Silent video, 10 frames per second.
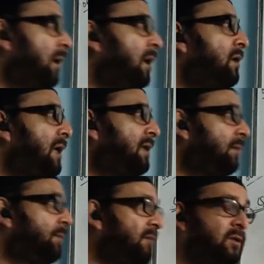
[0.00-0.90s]
Unlike
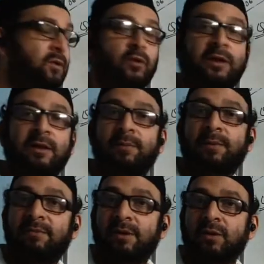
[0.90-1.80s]
the previous question, in the
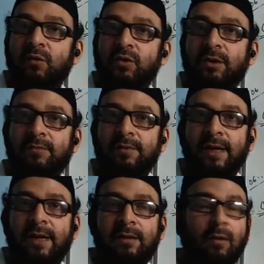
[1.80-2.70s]
previous question we
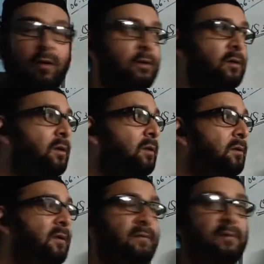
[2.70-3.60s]
had all
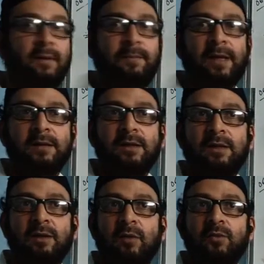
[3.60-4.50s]
the
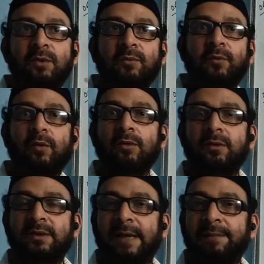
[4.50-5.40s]
appliances consumed
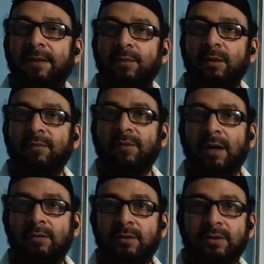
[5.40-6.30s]
for same number of
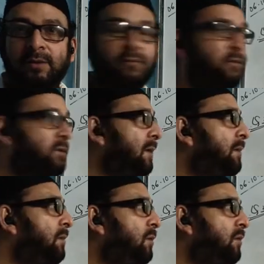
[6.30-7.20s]
hours, for
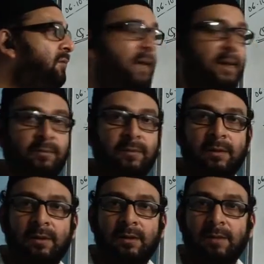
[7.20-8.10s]
same number of
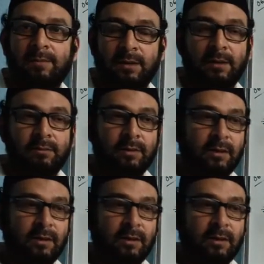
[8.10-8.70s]
time. I mean